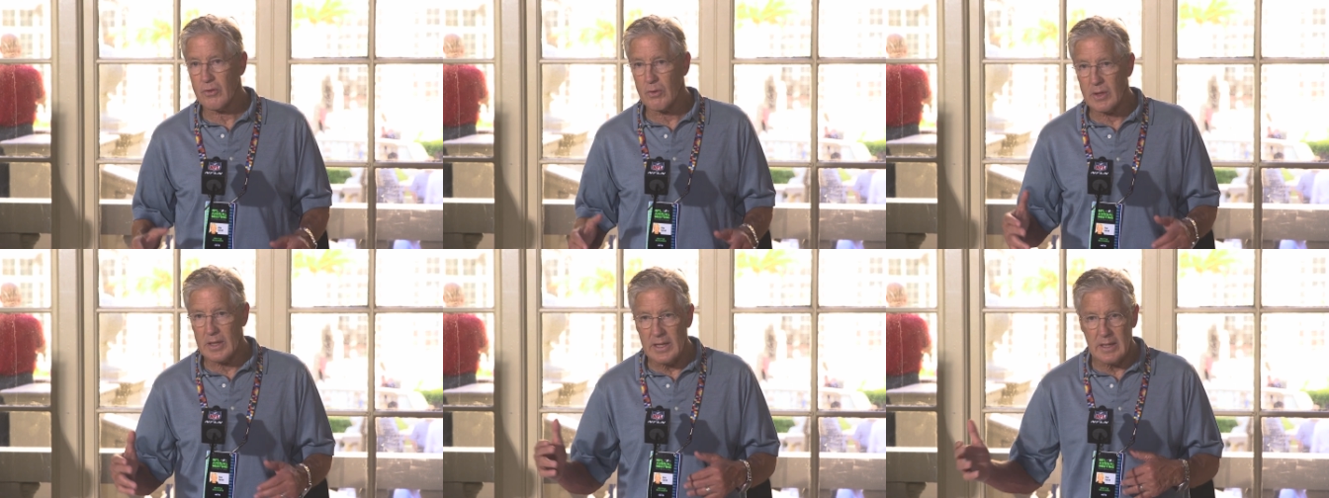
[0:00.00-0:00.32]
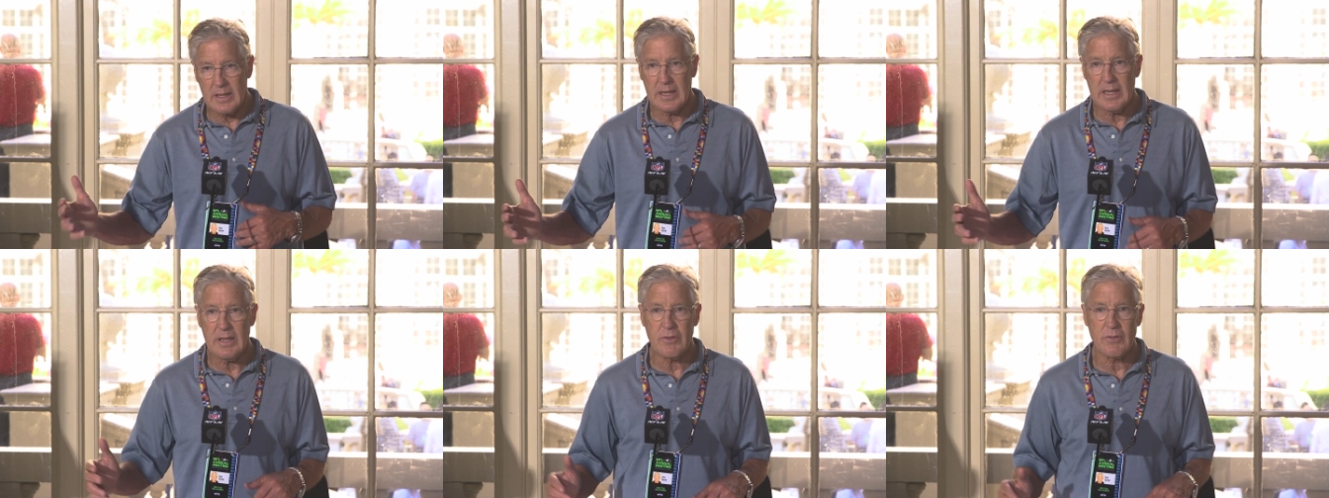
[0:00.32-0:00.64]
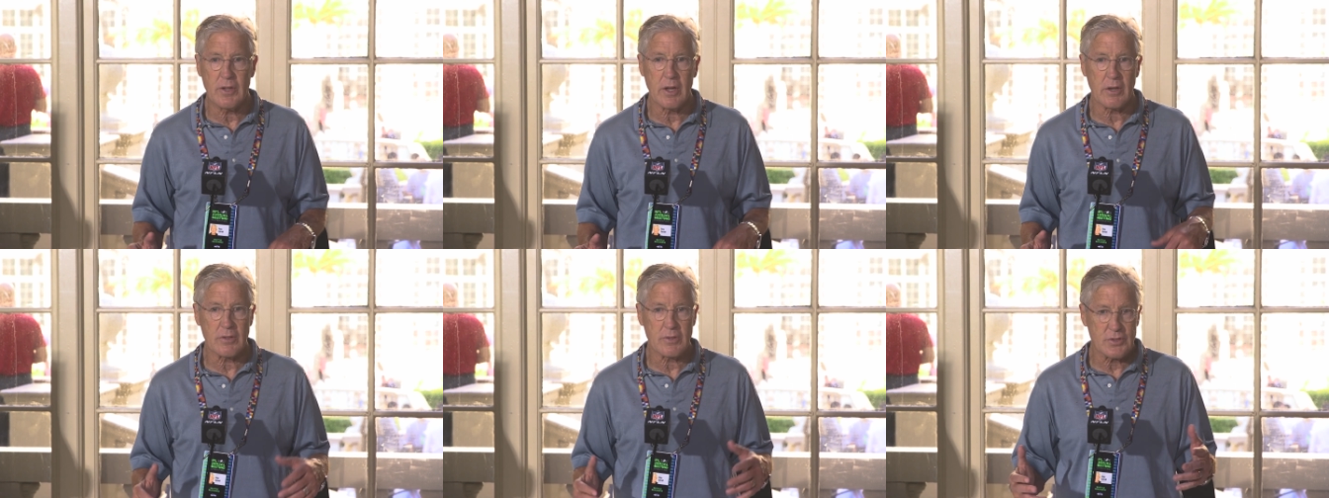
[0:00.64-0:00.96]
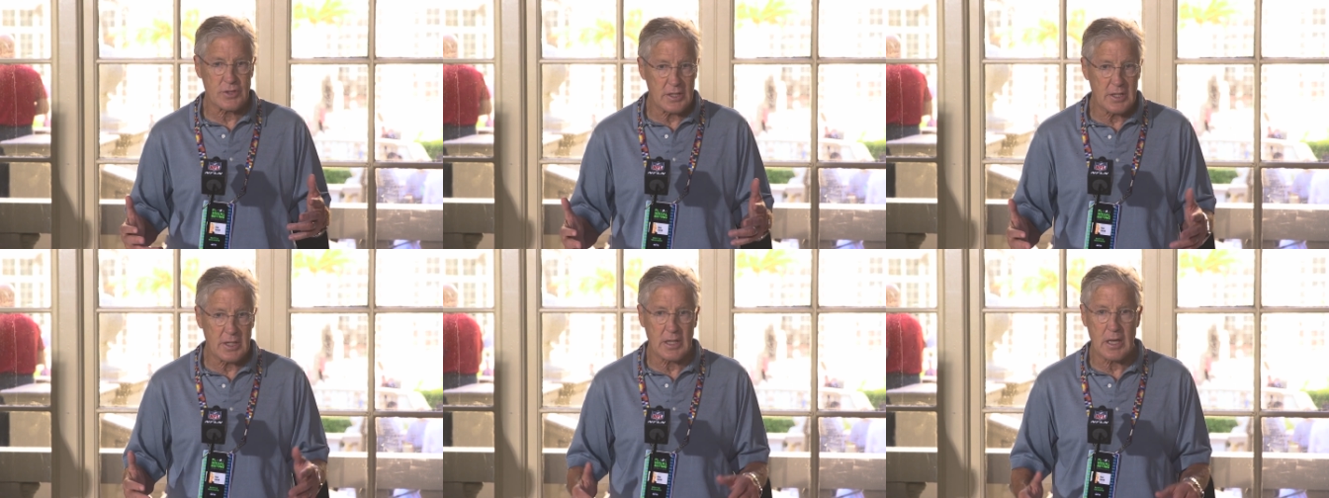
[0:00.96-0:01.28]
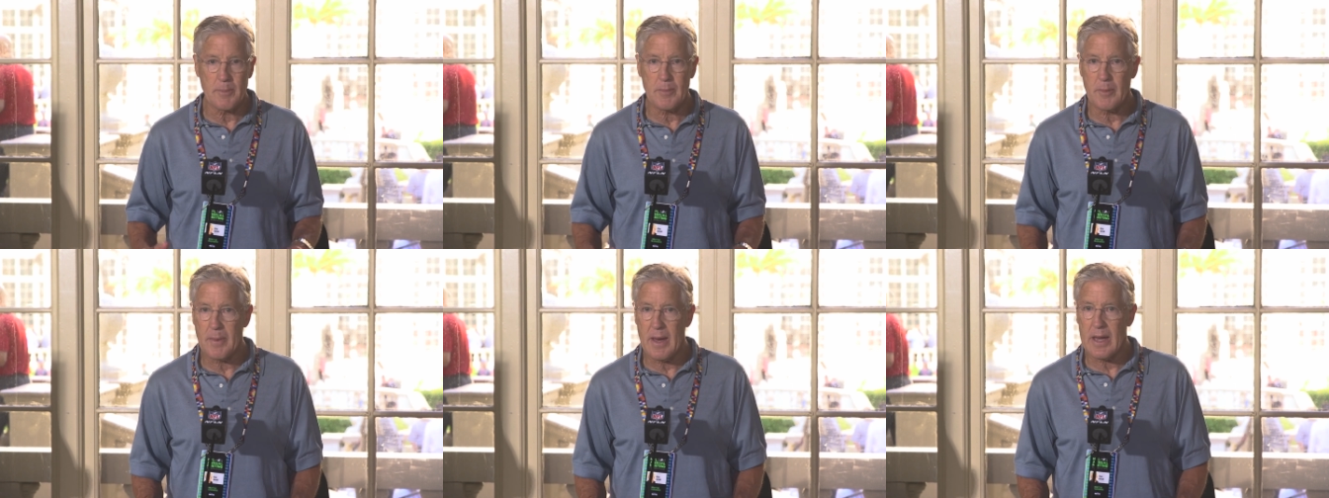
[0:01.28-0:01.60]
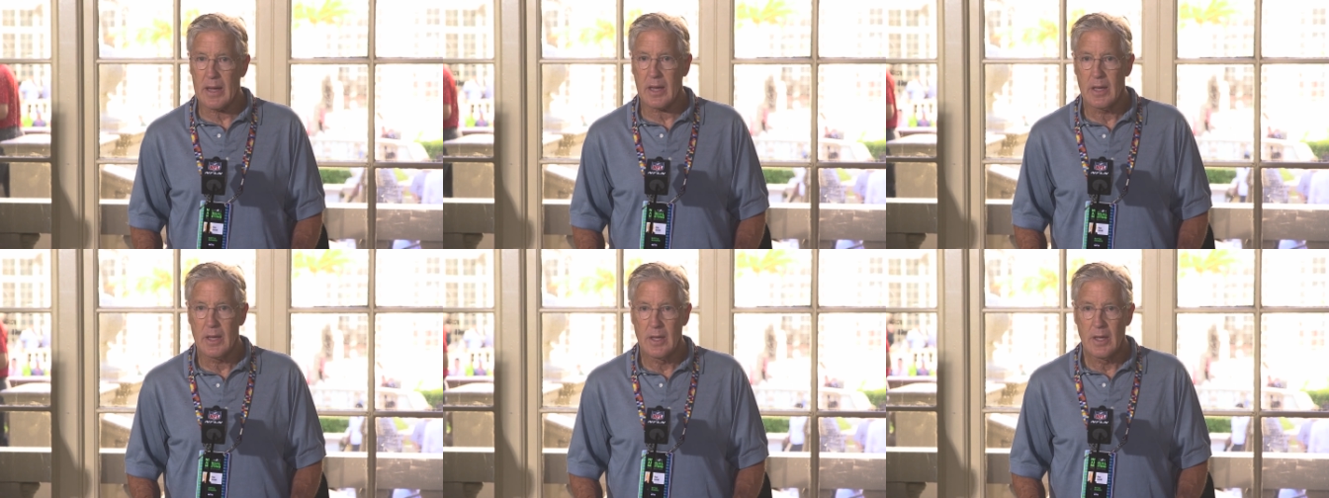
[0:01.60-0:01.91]
So he, he's there. Sidney coming
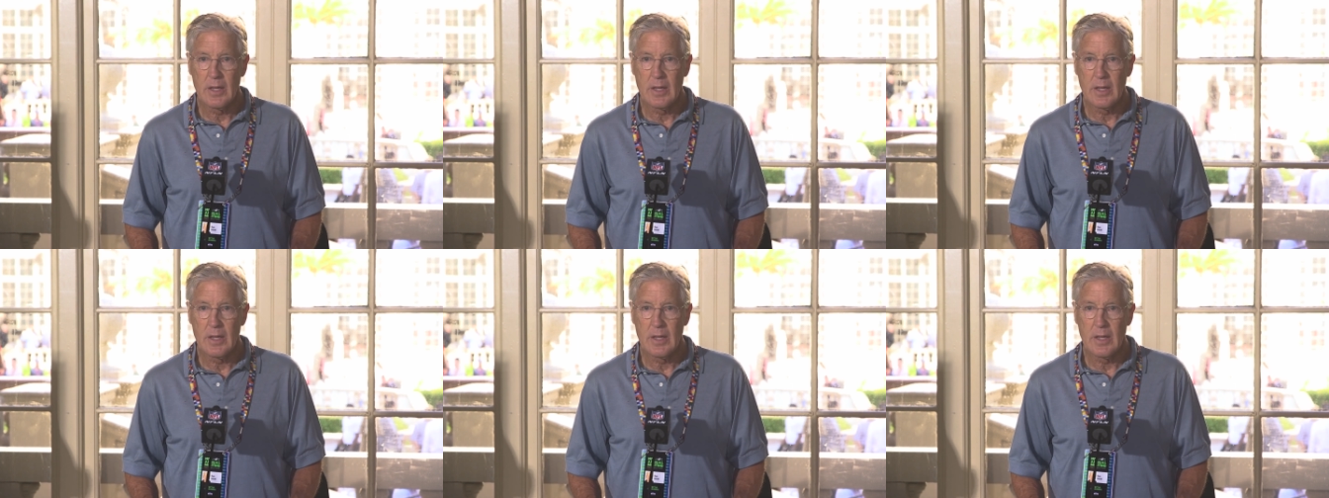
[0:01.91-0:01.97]
back.